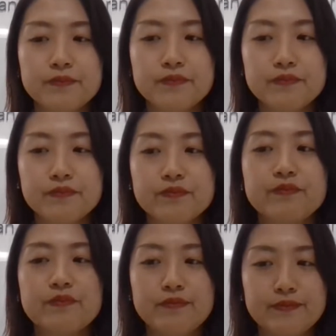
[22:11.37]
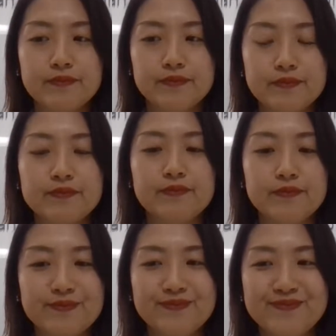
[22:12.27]

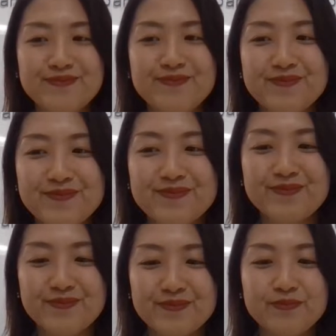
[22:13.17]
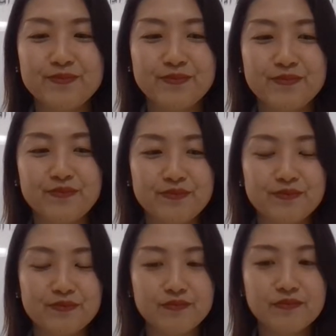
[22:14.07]

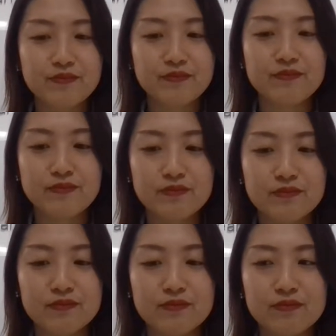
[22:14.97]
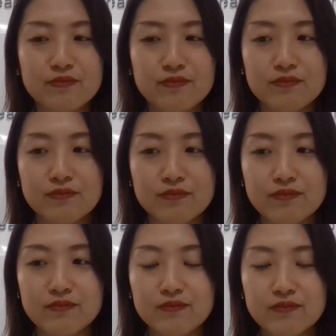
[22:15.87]

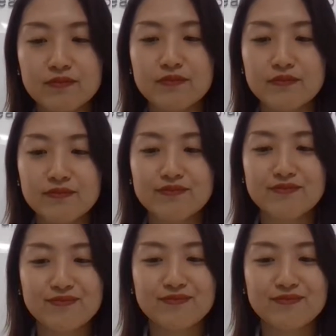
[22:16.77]
(not speaking)